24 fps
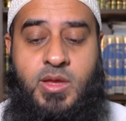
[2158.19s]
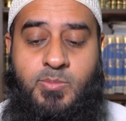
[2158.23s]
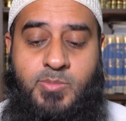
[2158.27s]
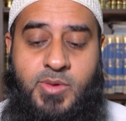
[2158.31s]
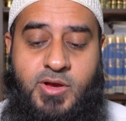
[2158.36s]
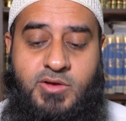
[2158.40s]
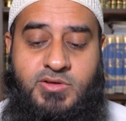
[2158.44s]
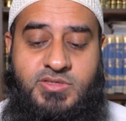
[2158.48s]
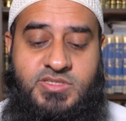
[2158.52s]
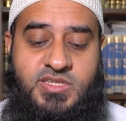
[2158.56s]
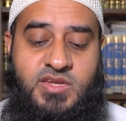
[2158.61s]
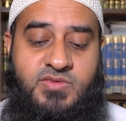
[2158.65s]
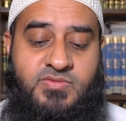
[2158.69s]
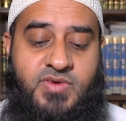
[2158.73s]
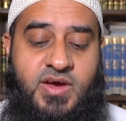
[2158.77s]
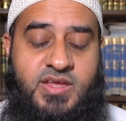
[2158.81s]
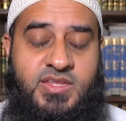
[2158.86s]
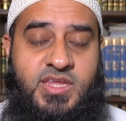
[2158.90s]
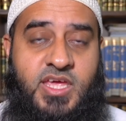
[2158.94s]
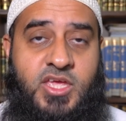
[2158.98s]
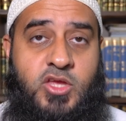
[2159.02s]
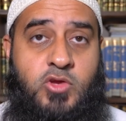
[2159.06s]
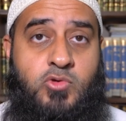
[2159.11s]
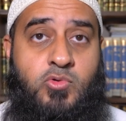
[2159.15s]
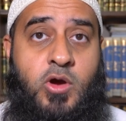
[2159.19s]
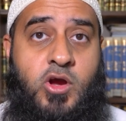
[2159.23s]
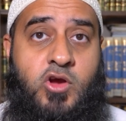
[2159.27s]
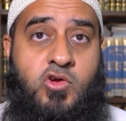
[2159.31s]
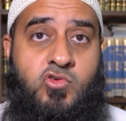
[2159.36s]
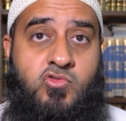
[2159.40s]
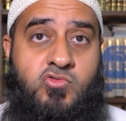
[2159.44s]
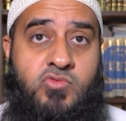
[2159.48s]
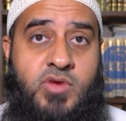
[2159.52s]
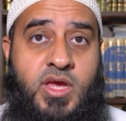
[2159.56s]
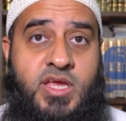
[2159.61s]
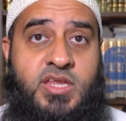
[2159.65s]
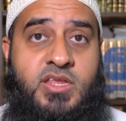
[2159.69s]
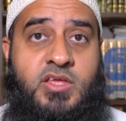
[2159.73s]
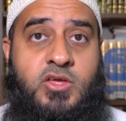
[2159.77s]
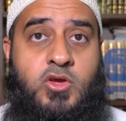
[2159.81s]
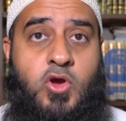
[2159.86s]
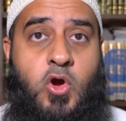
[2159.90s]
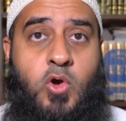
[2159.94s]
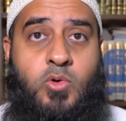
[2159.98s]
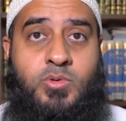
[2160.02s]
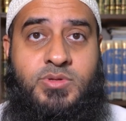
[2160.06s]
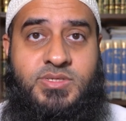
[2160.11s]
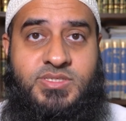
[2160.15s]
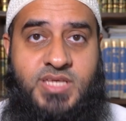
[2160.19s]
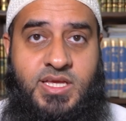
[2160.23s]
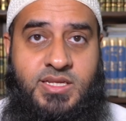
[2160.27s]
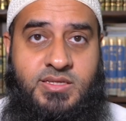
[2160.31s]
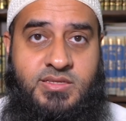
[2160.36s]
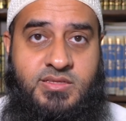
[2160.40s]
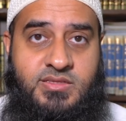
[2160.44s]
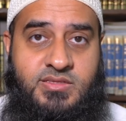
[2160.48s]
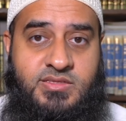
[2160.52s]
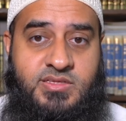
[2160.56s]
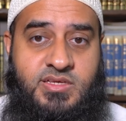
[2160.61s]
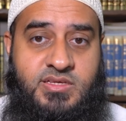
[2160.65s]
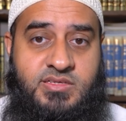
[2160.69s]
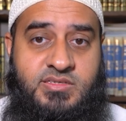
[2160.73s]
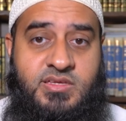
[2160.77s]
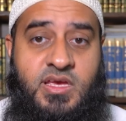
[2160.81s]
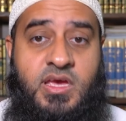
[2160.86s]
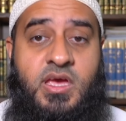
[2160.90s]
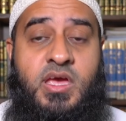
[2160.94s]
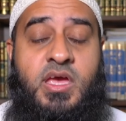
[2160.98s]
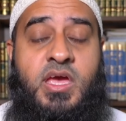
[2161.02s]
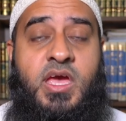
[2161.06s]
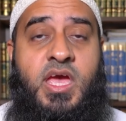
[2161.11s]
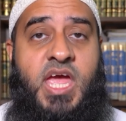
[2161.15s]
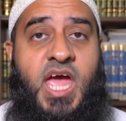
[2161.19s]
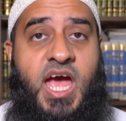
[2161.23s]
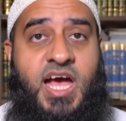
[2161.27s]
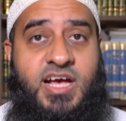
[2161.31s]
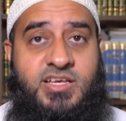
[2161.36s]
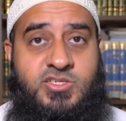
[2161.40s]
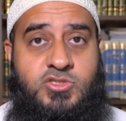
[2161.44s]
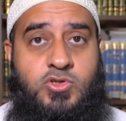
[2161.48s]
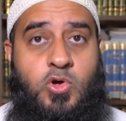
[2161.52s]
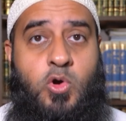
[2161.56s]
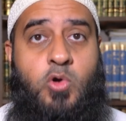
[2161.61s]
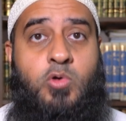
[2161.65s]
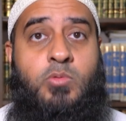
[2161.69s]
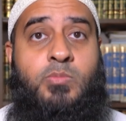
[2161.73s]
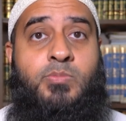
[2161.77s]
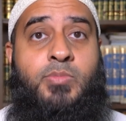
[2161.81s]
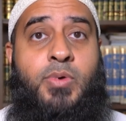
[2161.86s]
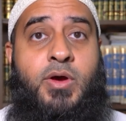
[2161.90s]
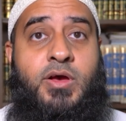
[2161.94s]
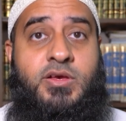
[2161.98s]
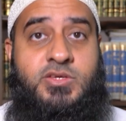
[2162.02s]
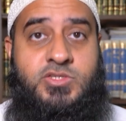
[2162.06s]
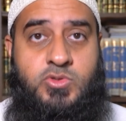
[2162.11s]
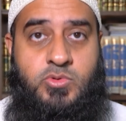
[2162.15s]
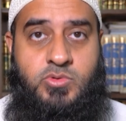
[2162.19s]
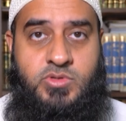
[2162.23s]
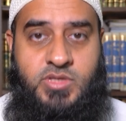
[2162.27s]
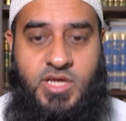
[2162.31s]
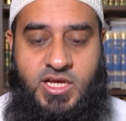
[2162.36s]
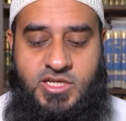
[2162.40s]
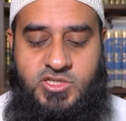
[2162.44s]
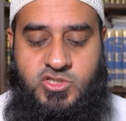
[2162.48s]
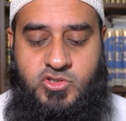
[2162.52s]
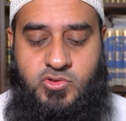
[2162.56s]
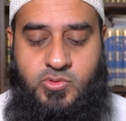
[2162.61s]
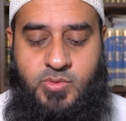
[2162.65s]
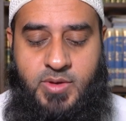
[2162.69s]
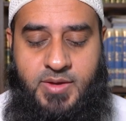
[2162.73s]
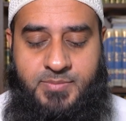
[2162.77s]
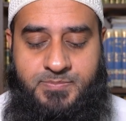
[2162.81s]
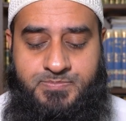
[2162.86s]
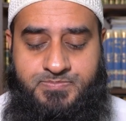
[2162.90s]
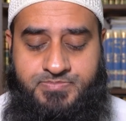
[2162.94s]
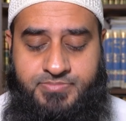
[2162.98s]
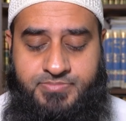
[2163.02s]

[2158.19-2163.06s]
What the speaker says: And because of the fact that you are creating your own sentences, it has your own personal touch to it.